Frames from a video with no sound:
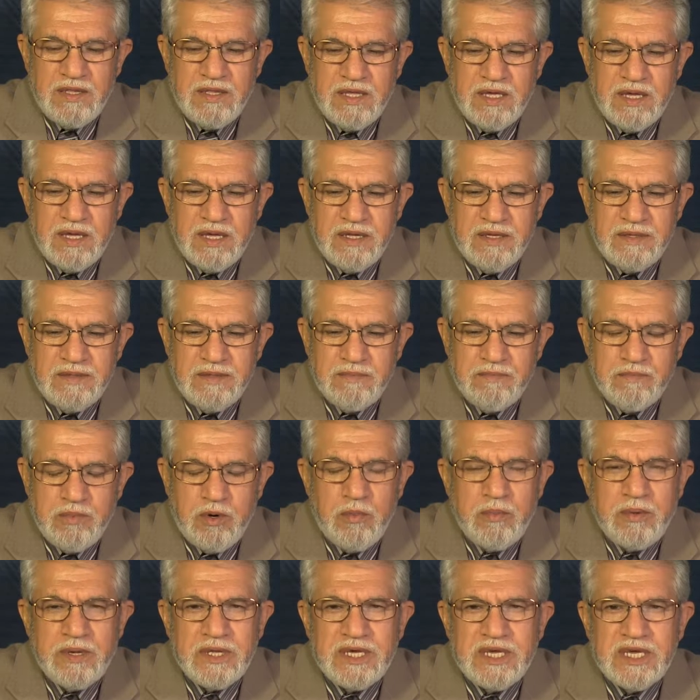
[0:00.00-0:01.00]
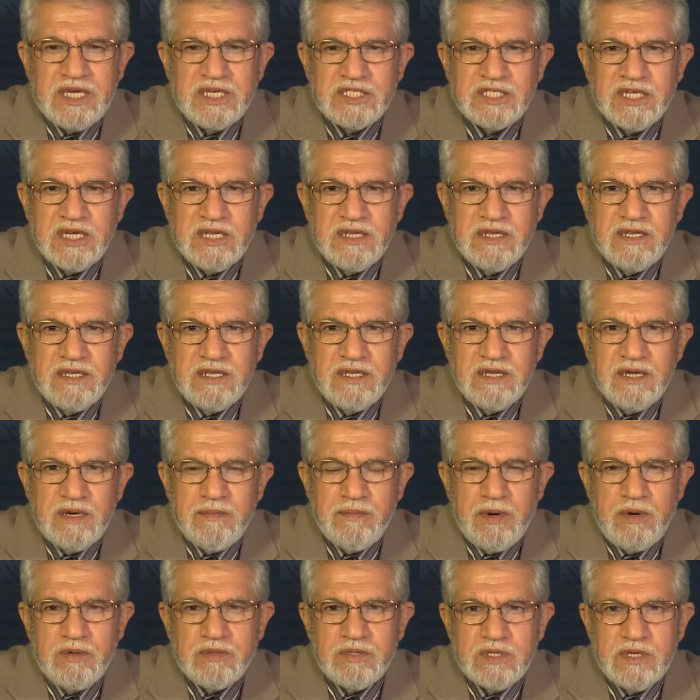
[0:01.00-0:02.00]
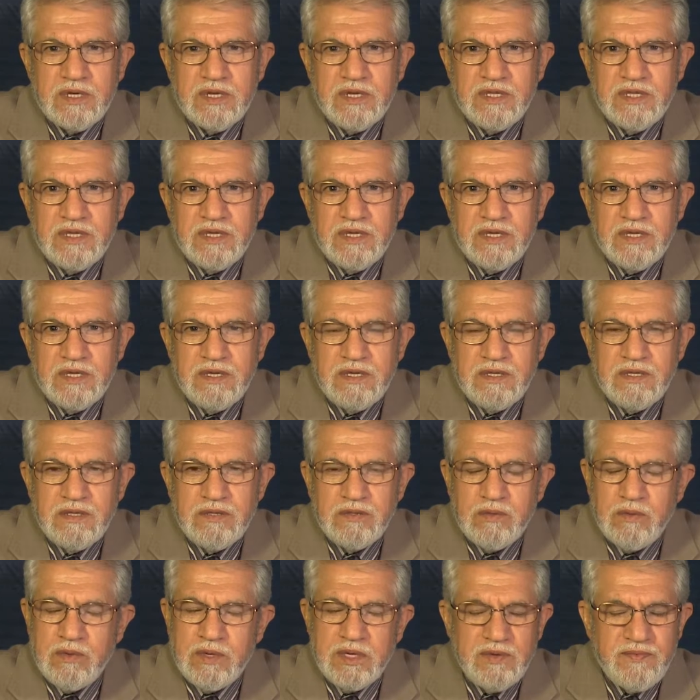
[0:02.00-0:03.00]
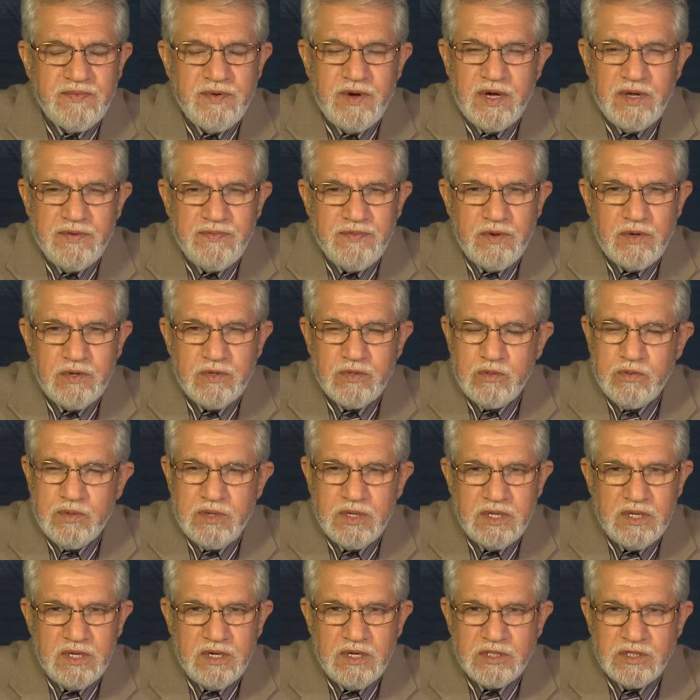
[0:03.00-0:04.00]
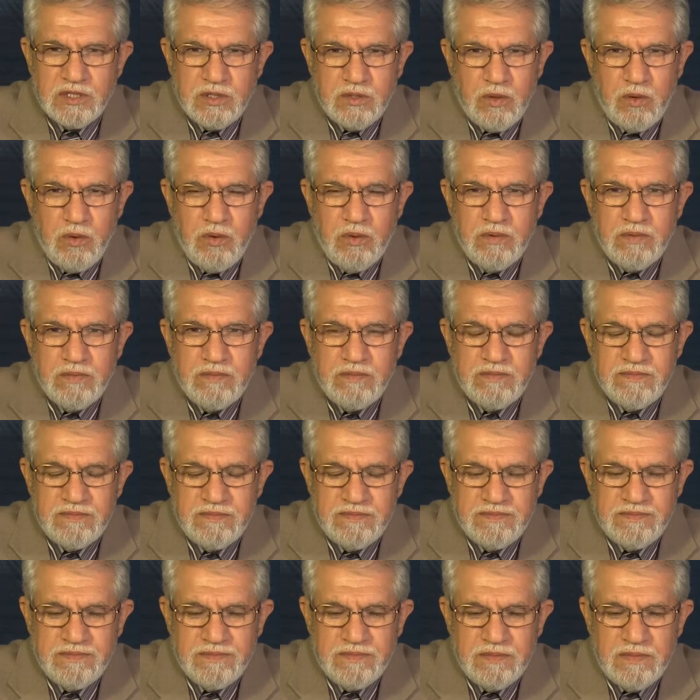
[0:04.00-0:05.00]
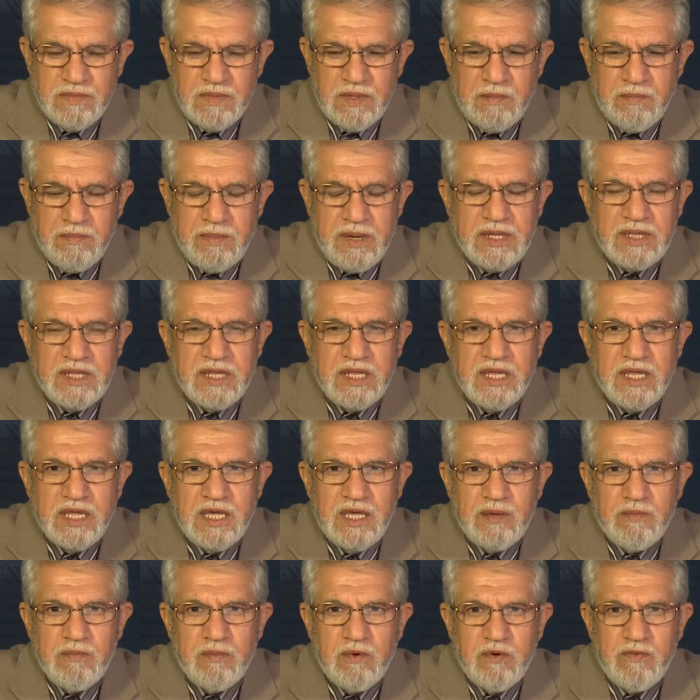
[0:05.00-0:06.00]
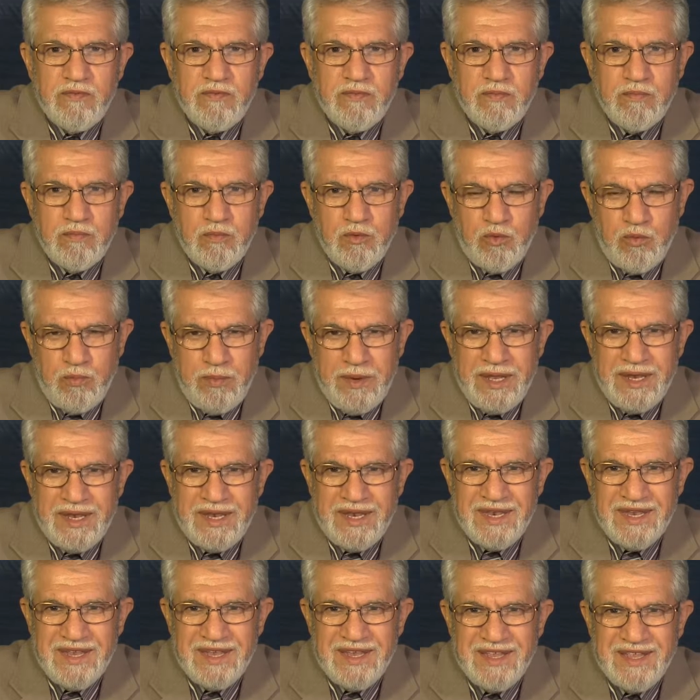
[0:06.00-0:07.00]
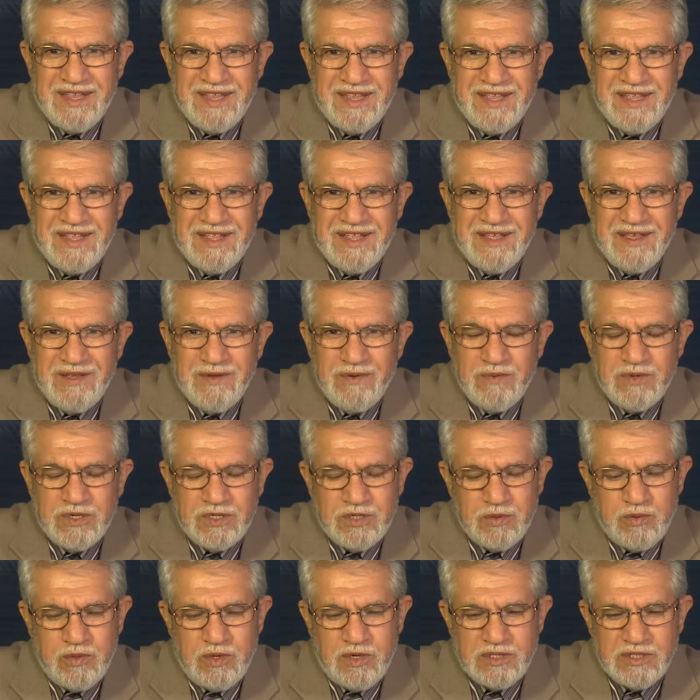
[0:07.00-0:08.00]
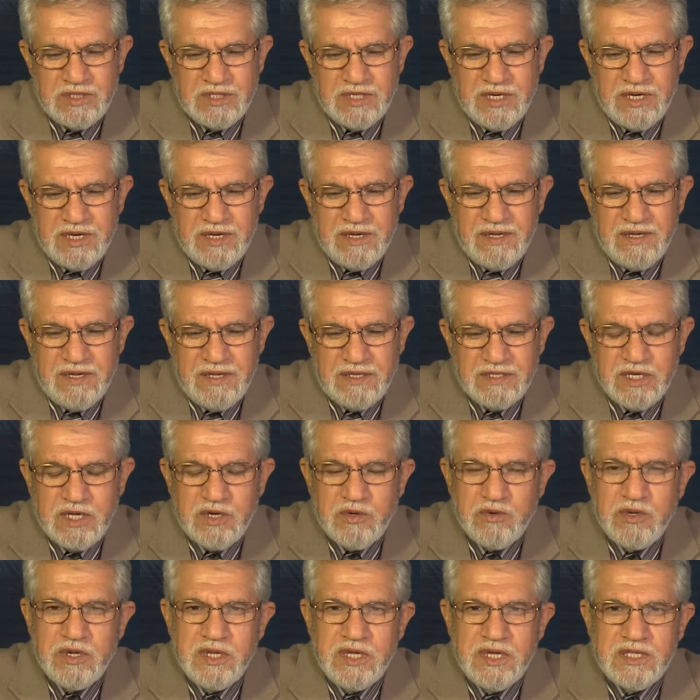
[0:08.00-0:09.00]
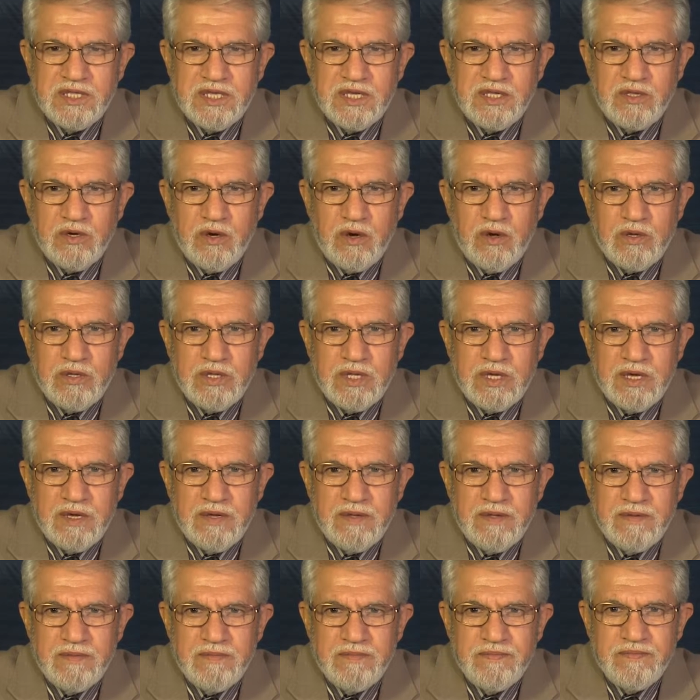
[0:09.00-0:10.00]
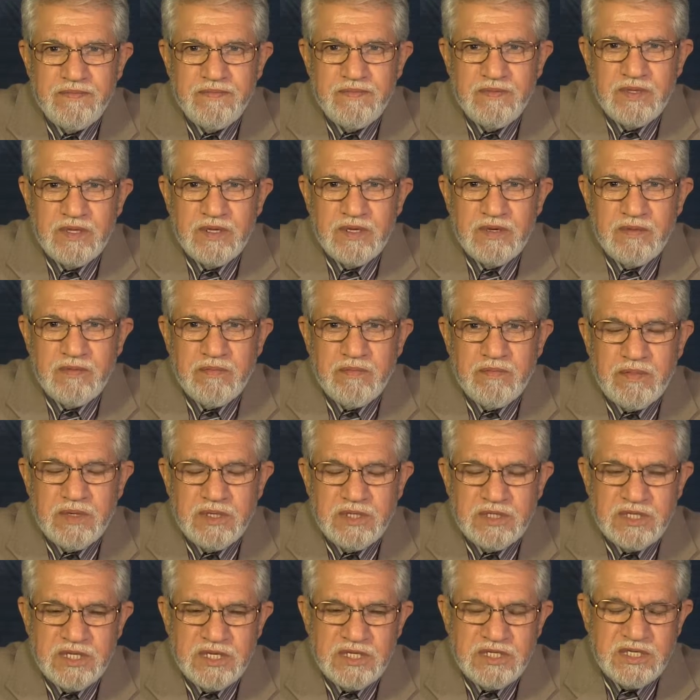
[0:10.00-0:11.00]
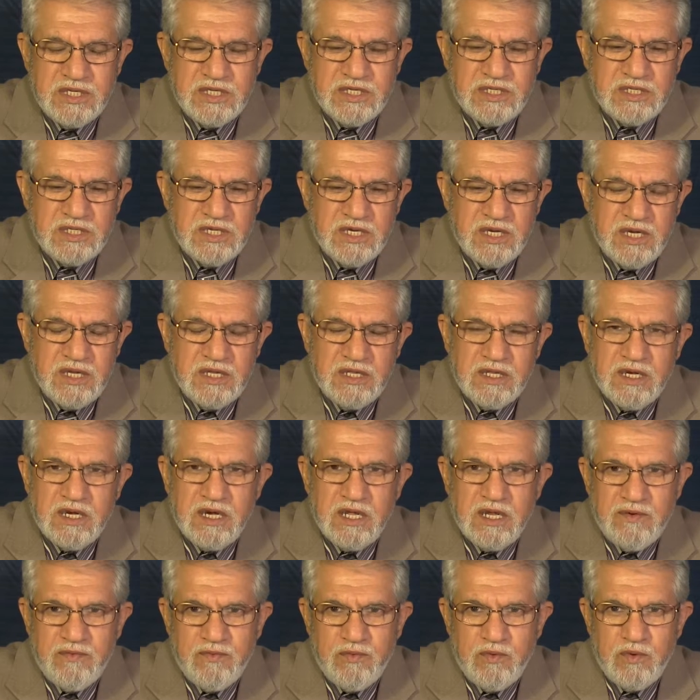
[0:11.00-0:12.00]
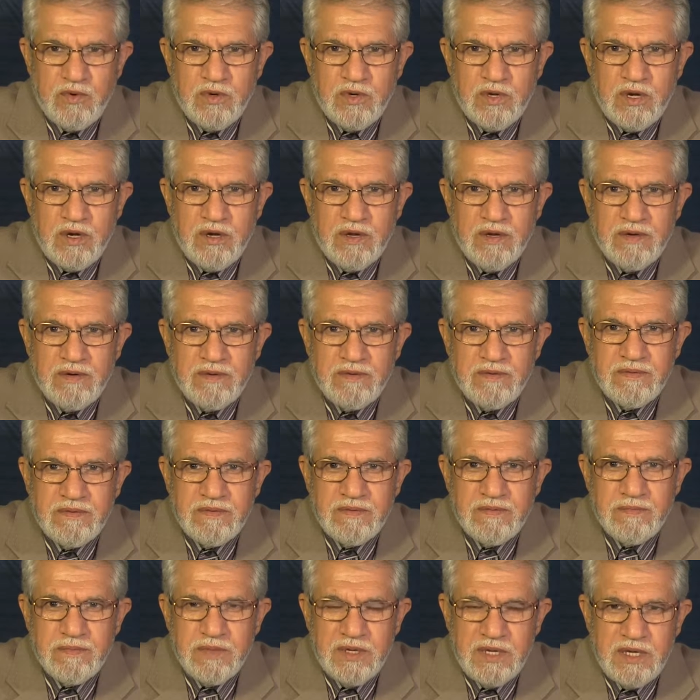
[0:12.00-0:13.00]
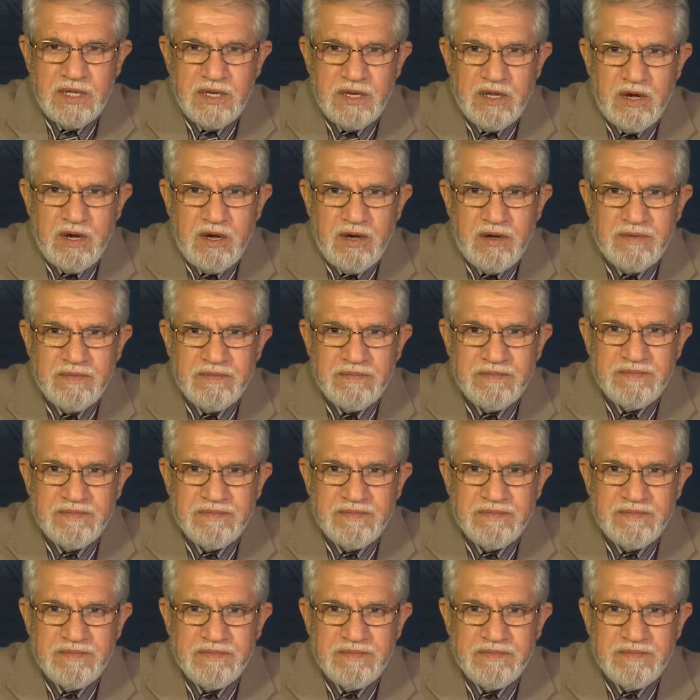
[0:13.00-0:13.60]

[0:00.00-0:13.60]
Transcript: a publication about 25 or 20 years ago by the name of Mu'min, which was circulated all the businesses in the California Bay Area,